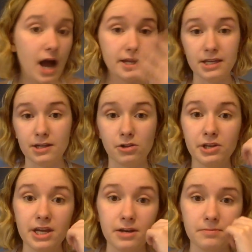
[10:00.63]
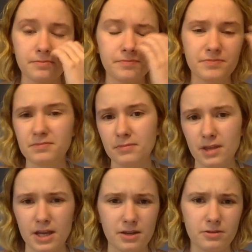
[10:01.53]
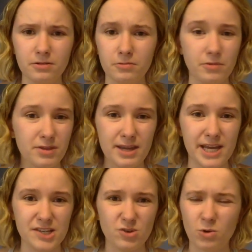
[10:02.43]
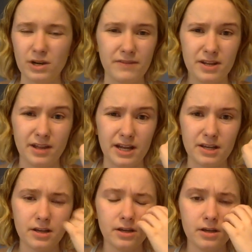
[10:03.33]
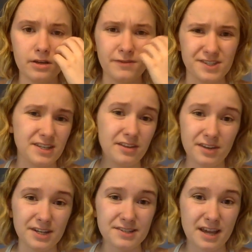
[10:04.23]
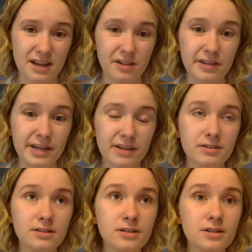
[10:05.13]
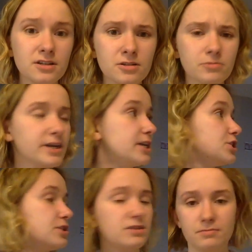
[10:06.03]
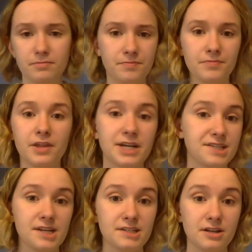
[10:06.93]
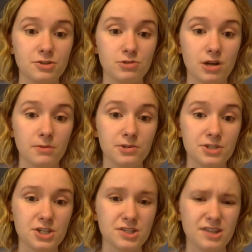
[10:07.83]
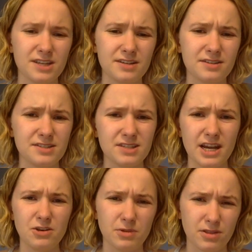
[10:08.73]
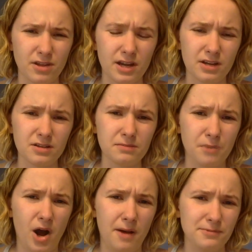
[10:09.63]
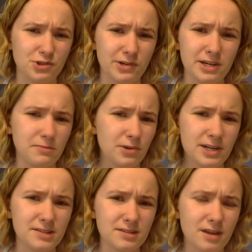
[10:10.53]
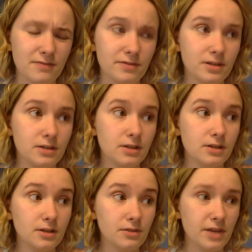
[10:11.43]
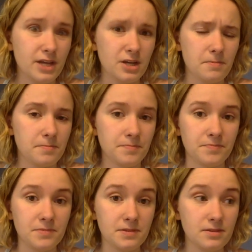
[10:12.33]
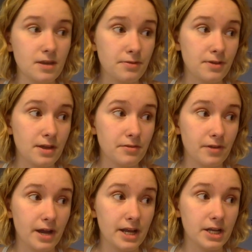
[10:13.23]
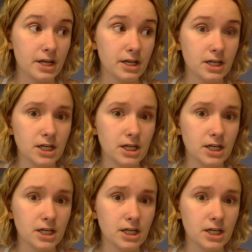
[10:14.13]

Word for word: I can clean like with ease or even like facilities can clean which like i said is not too terrible it's just like stained with like palm tree debris and stuff like nothing like